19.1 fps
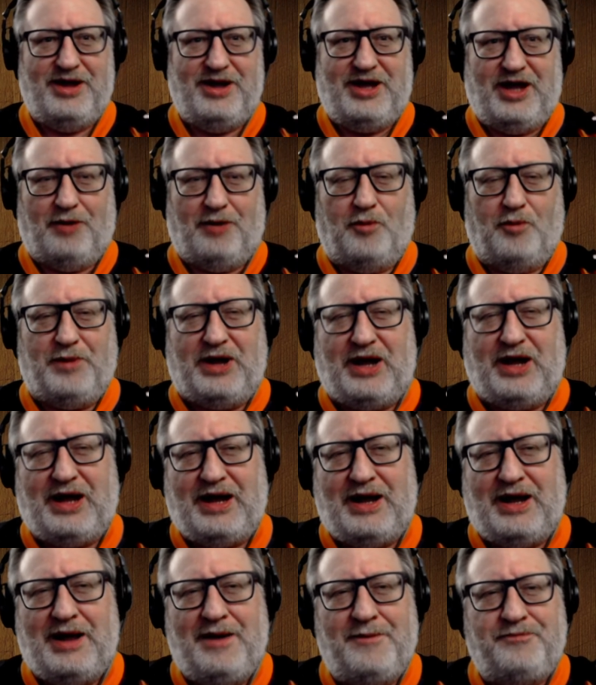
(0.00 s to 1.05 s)
It will
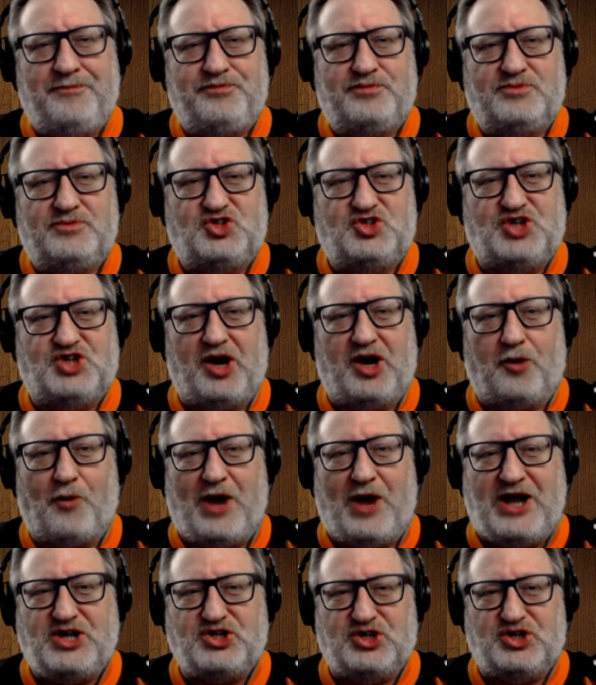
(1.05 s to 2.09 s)
be
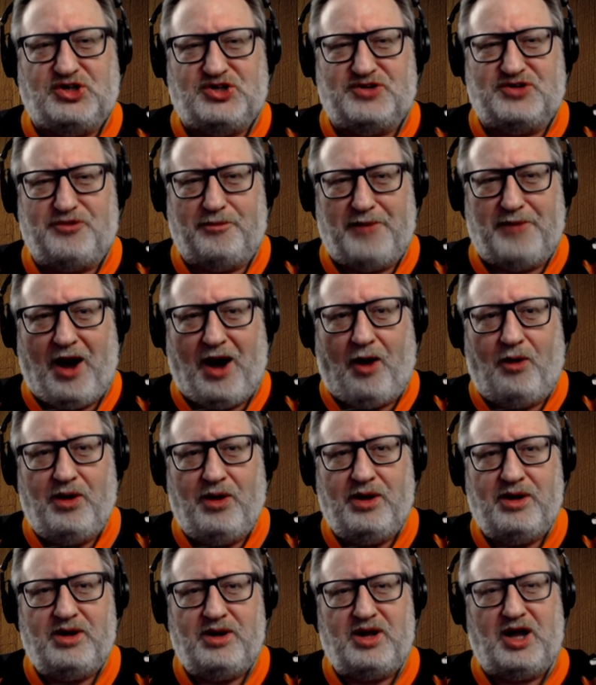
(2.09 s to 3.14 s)
generations from now.
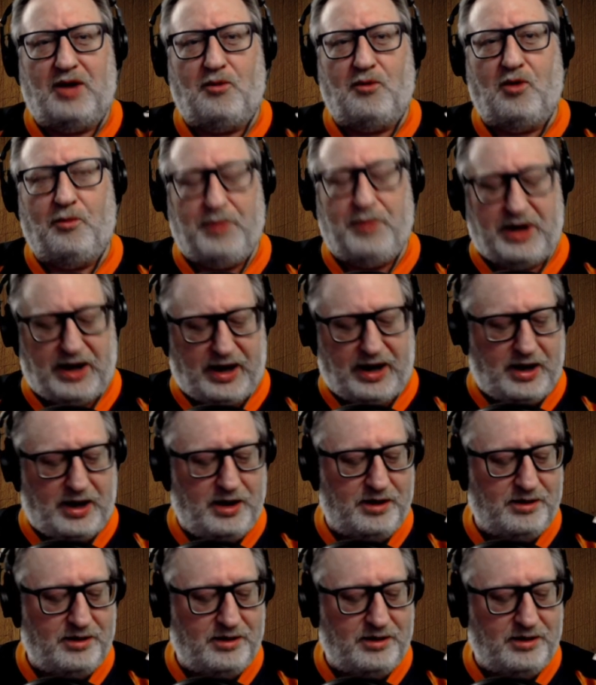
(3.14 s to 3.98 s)
It will be